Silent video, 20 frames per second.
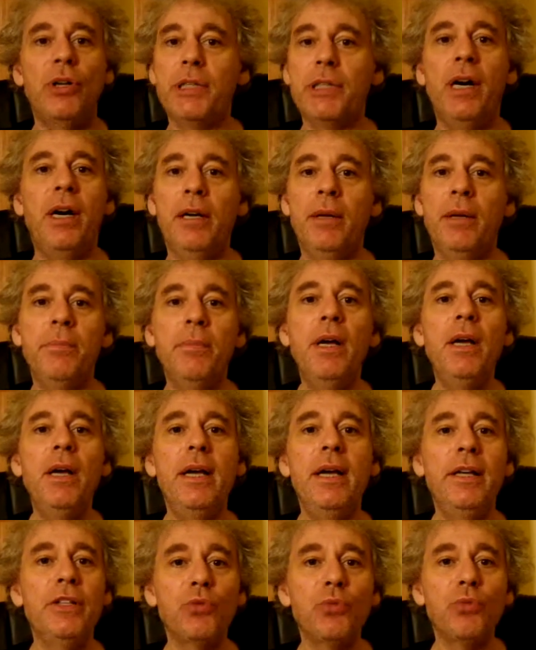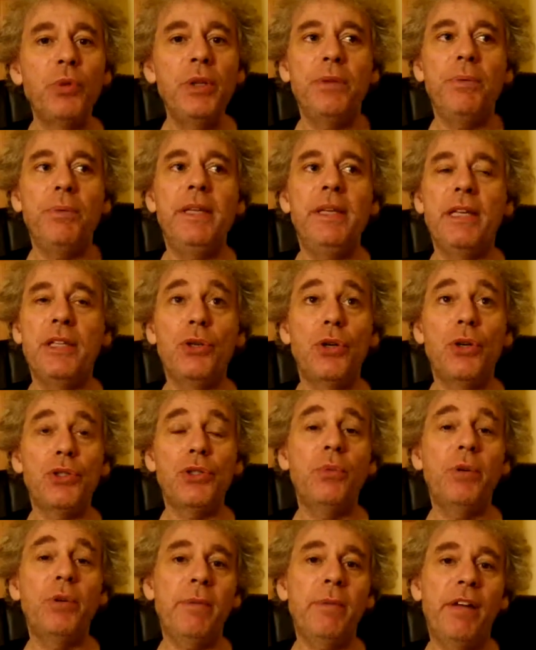time. It's really, really, it's
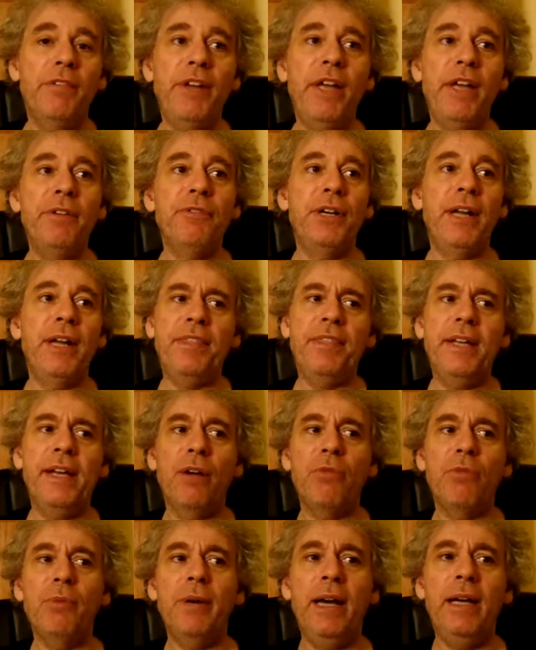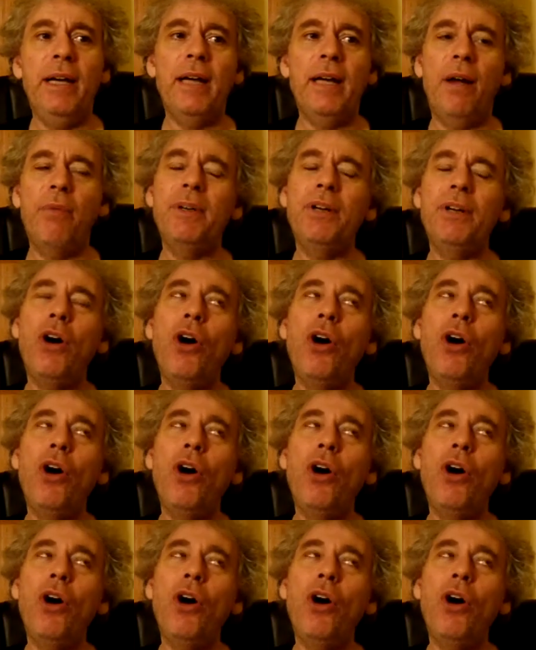also one of my favorite. I think I read, I read